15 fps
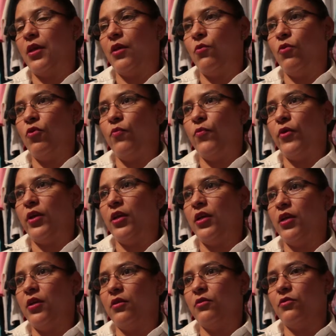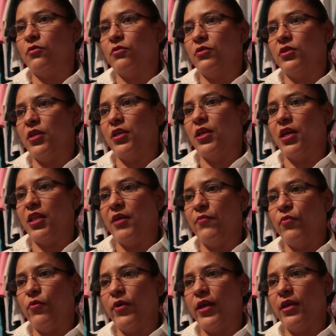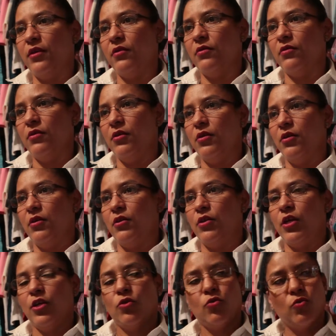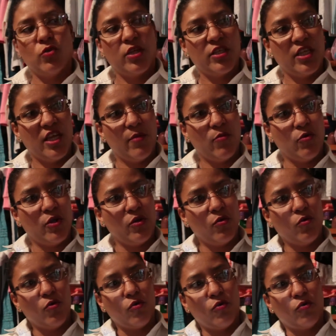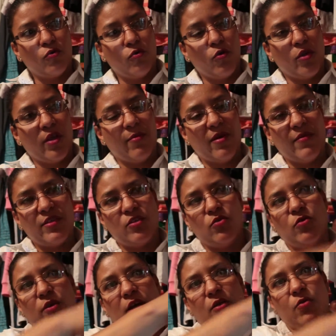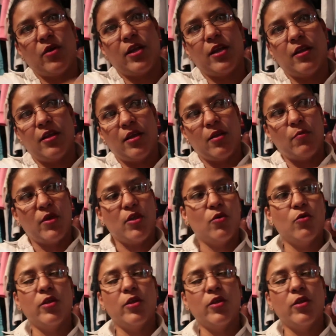Then I decided to go with the rest of the neighbors and stay in the middle of the corridor.